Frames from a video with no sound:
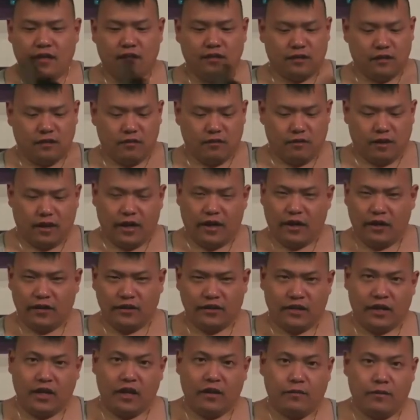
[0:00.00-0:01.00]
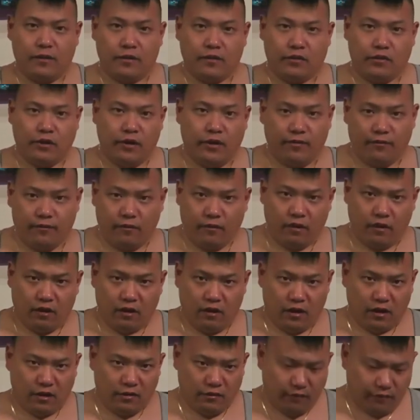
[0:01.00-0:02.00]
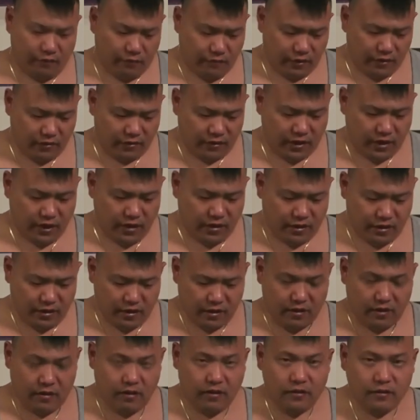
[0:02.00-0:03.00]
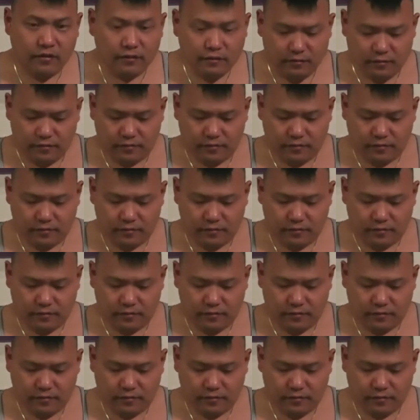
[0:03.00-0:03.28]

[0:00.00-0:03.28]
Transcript: So I usually care about 3 or 4 o'clock rough around that area,